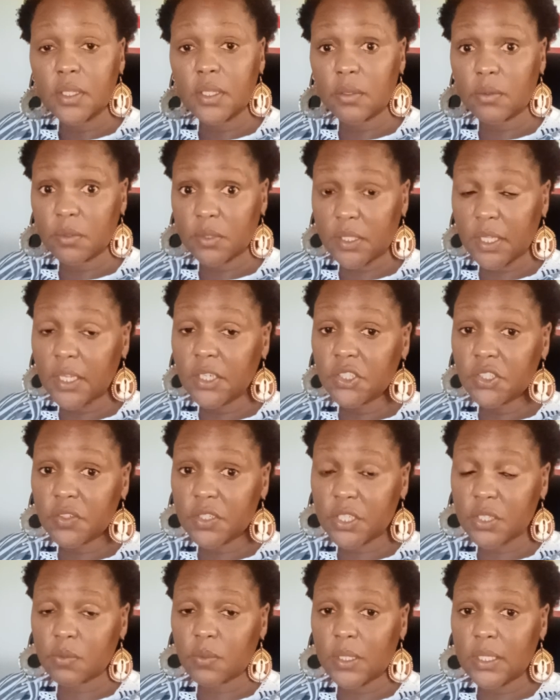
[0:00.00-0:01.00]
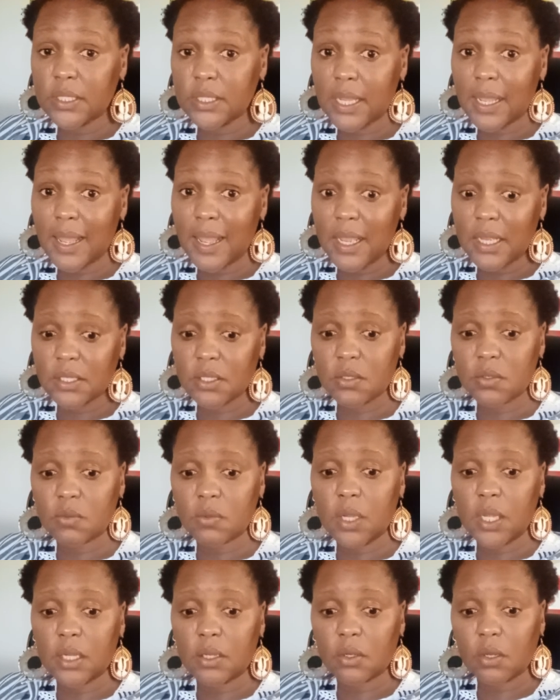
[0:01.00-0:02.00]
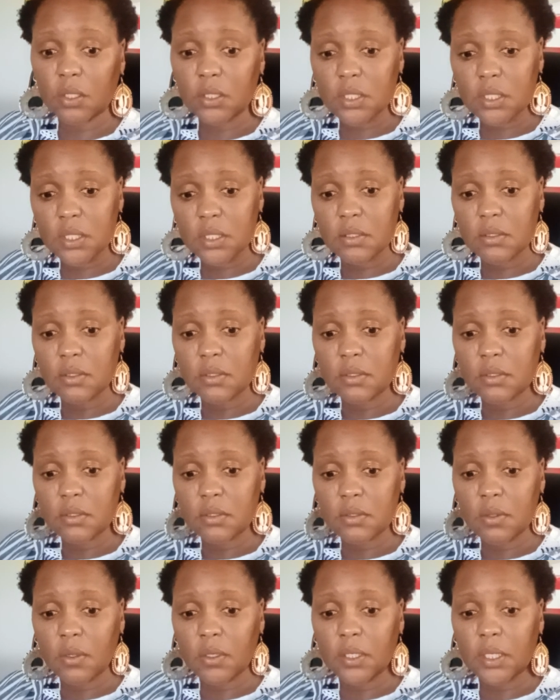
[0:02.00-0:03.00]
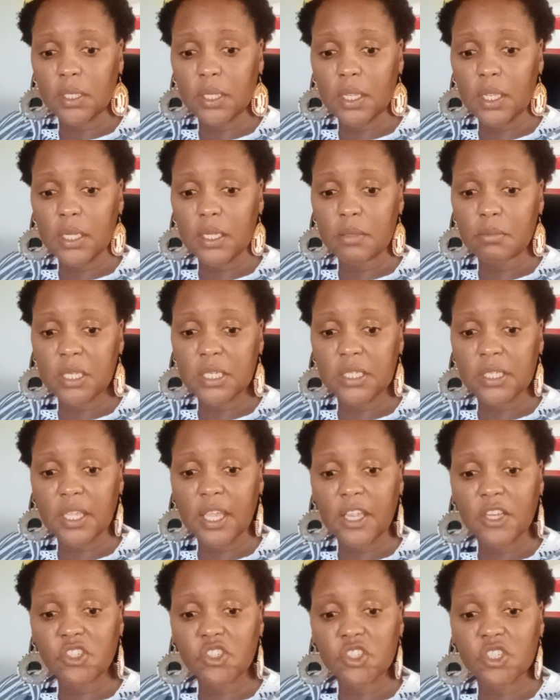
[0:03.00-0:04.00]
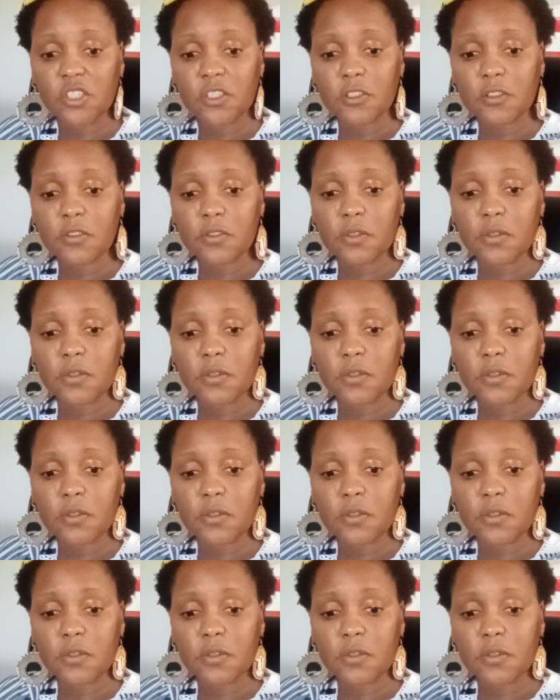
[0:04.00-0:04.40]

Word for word: The dangerous ones are us who are not on any medication.